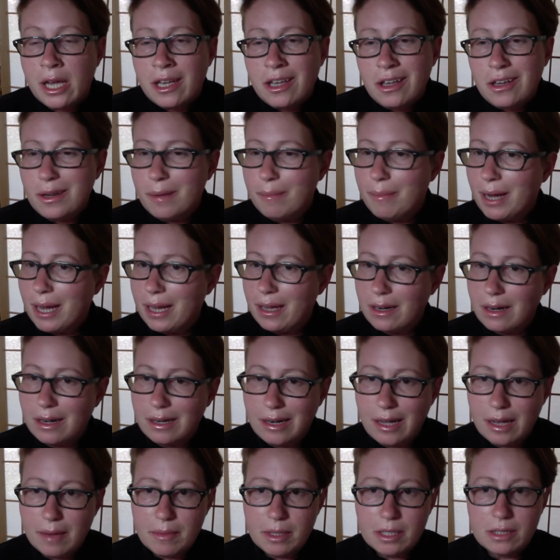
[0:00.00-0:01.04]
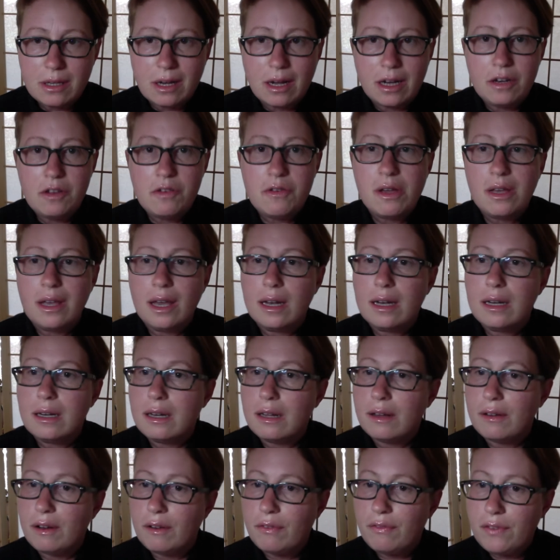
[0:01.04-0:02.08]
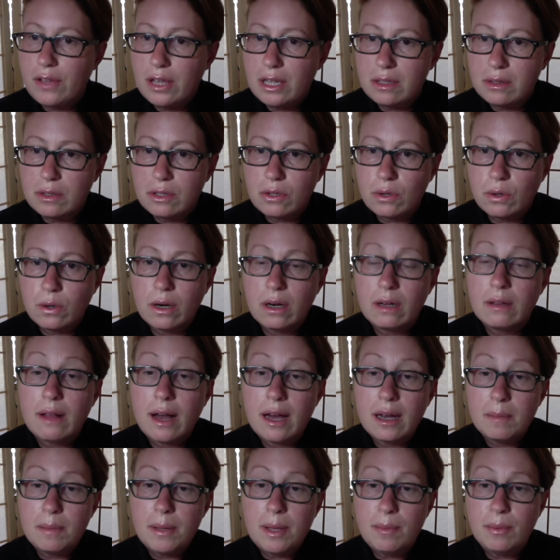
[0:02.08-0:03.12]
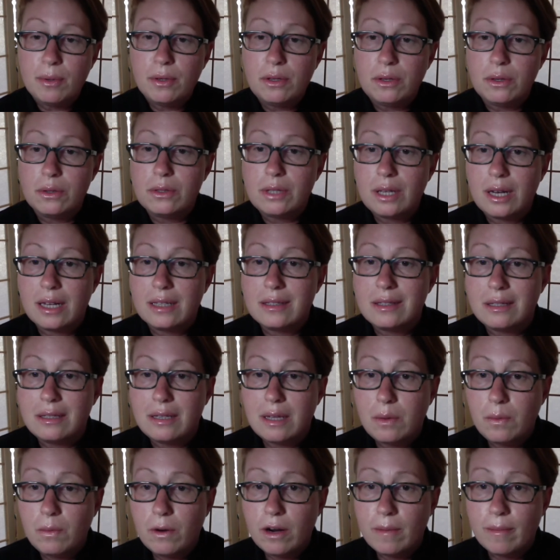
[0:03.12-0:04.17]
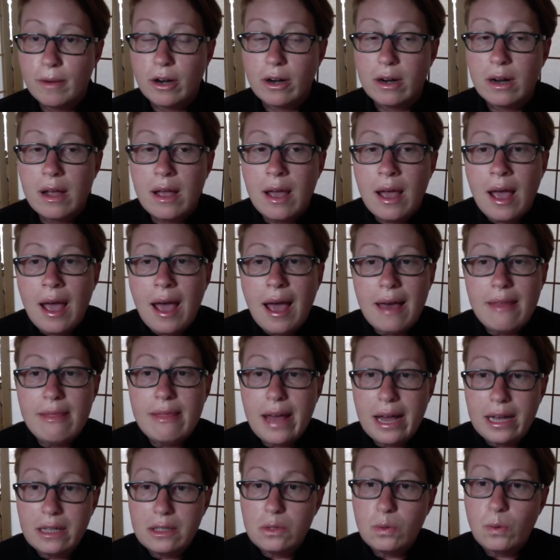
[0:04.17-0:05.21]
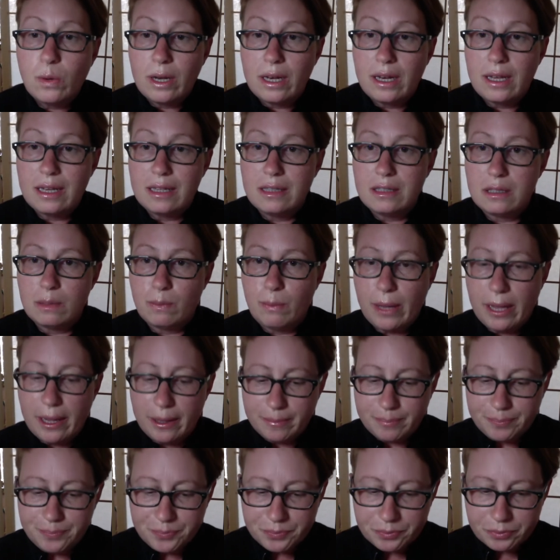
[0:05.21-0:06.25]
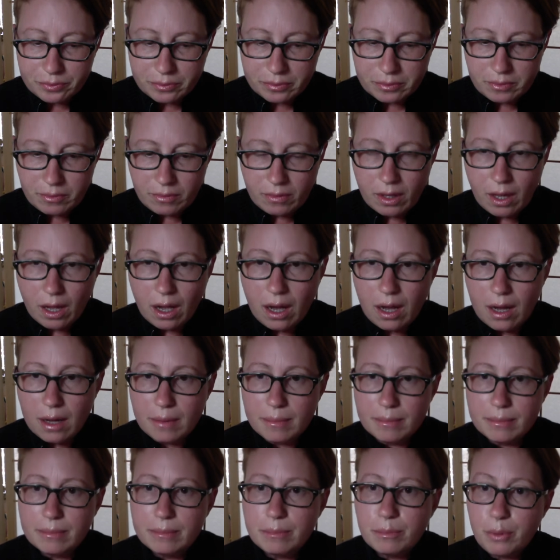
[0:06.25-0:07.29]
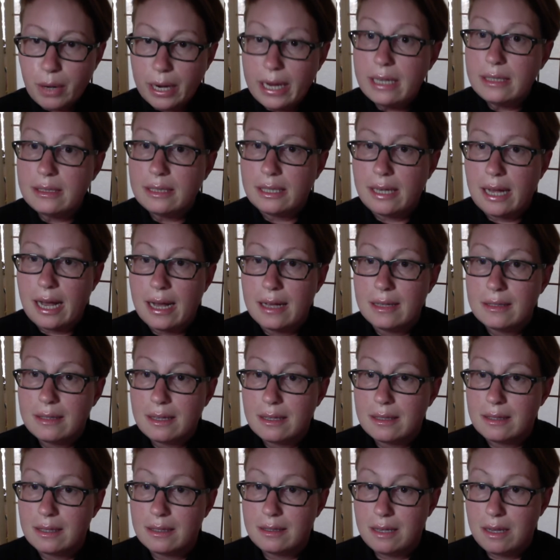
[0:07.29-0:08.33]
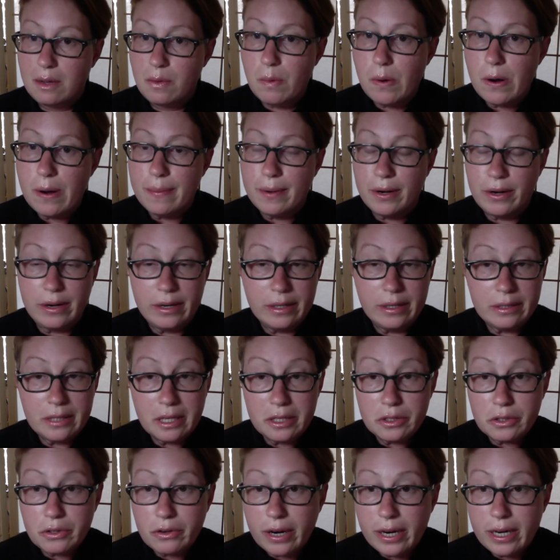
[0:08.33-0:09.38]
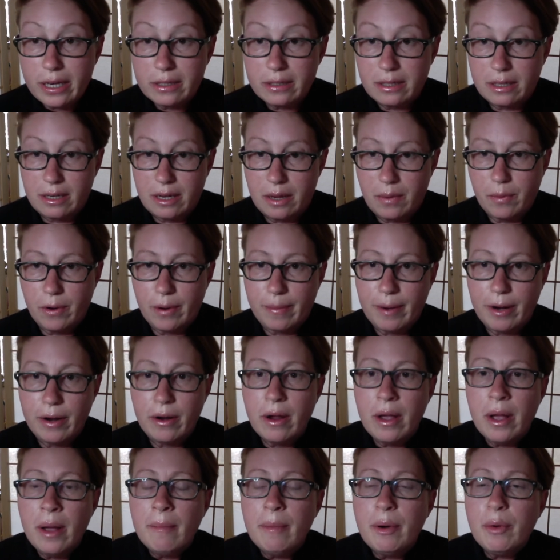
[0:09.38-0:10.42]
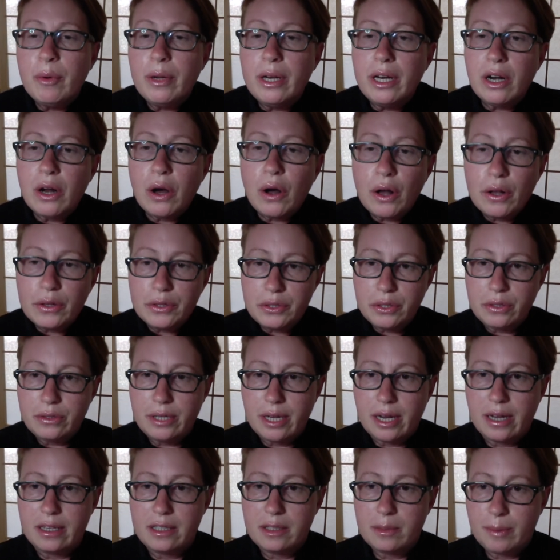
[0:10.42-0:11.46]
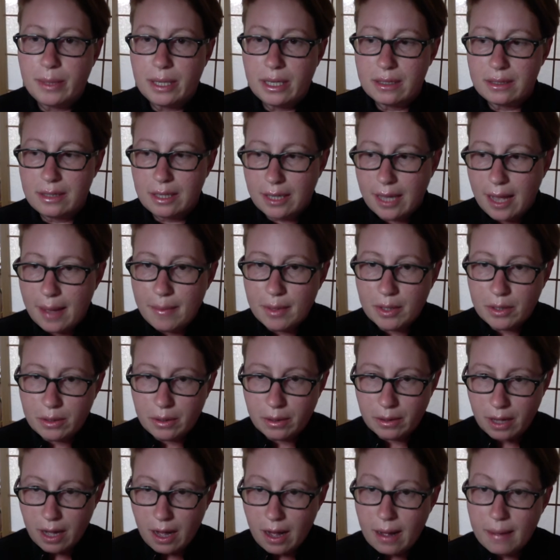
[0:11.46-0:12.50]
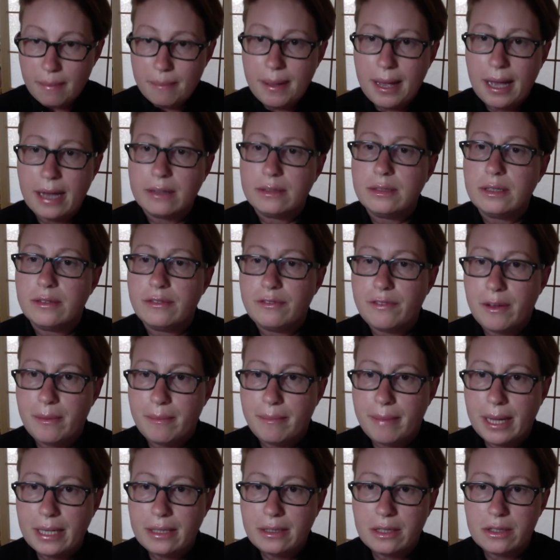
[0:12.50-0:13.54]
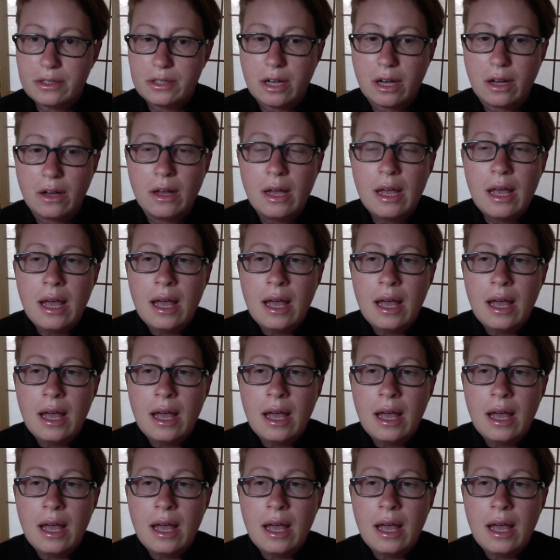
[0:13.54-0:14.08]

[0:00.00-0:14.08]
You can buy it on Amazon. You can get it at a feed store. A lot of people use it as a dewormer. And that's what it's been branded as, is a dewormer, and it does great as a dewormer. But what it also does, because the chemical compound of Fenbendazole,